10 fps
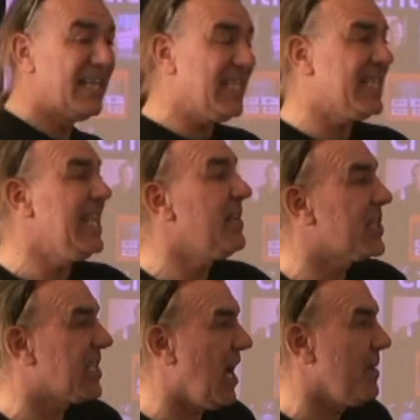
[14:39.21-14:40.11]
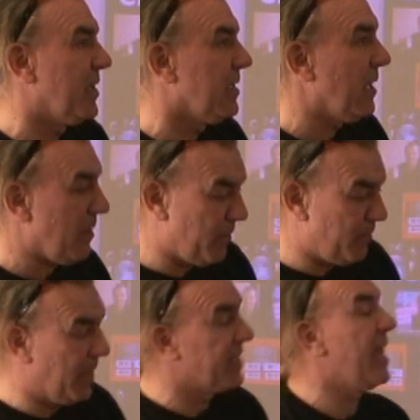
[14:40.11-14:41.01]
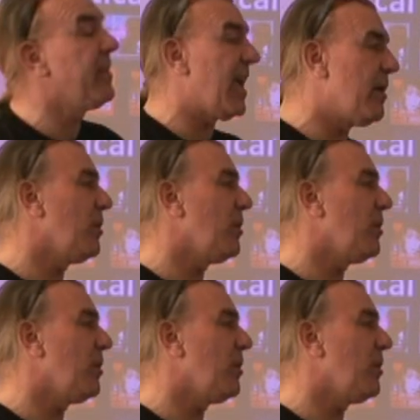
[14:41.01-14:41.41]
This deed of assignment, and they